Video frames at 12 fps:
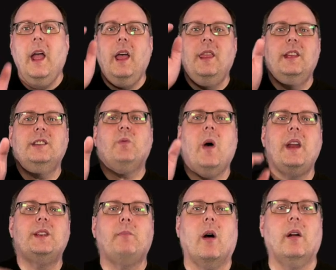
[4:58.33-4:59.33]
This wine
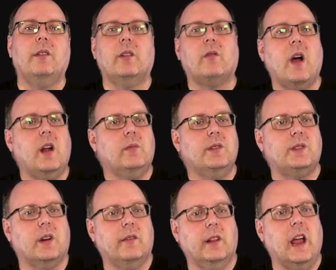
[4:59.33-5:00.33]
is part of their Gran
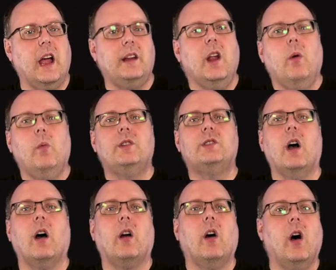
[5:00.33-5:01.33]
Reserva line, which
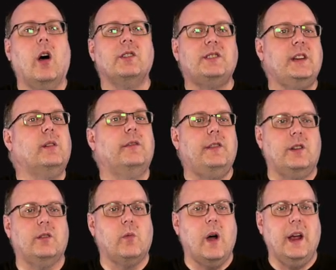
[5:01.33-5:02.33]
are all single
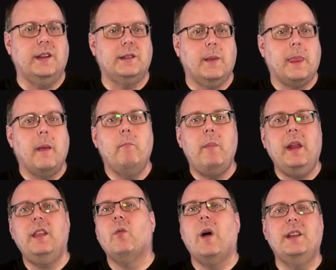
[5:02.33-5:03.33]
vineyard wines. Many
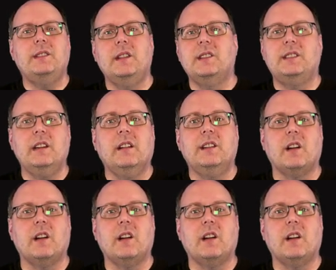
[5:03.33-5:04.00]
of the wines in this series